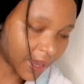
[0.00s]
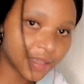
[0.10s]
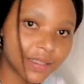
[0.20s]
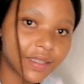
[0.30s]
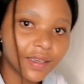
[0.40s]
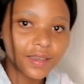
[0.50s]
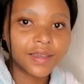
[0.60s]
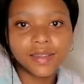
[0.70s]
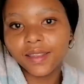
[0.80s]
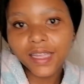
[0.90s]
guys,
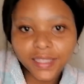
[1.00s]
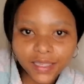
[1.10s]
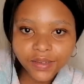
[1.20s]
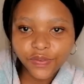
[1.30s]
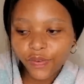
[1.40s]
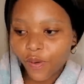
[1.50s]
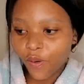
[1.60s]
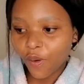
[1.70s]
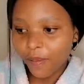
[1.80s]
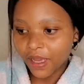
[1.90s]
that's it
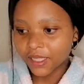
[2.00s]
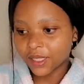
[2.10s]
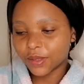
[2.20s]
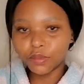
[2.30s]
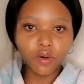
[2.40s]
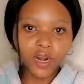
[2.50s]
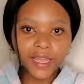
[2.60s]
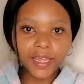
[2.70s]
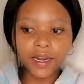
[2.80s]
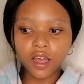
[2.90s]
for my smaller
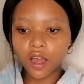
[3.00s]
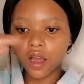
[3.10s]
nyana